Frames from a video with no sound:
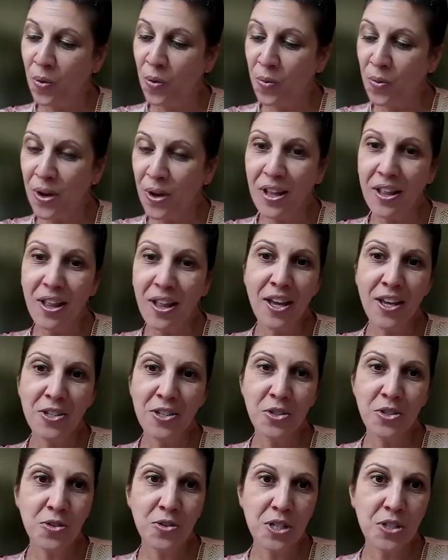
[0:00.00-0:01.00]
Well, I
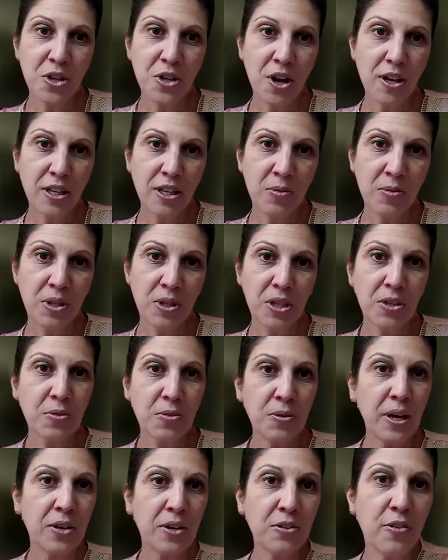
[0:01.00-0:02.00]
enjoyed talking with
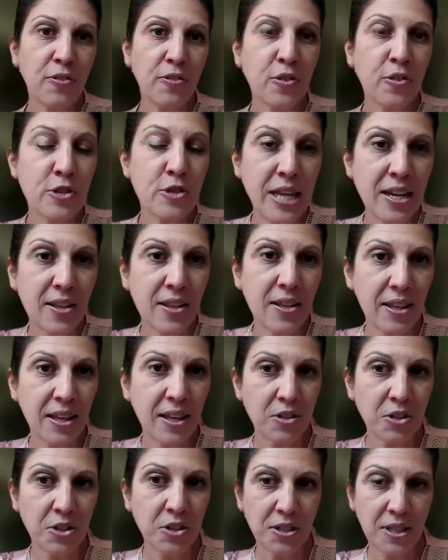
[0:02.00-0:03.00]
you. I don't know if there's anything
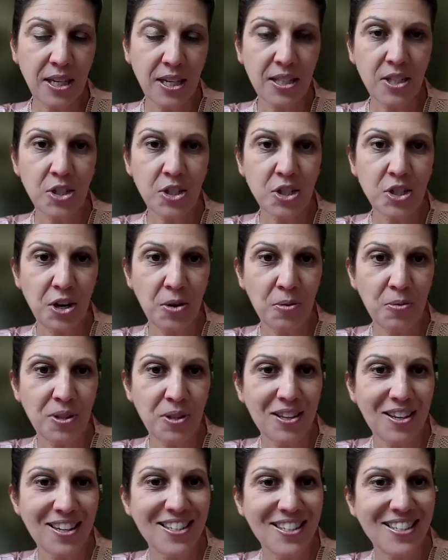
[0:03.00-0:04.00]
else you'd like to share
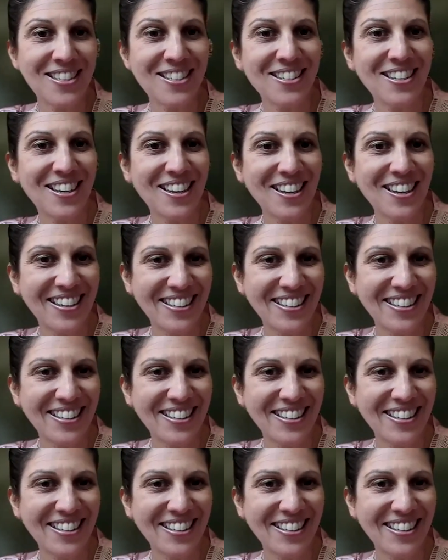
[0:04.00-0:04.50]
with us.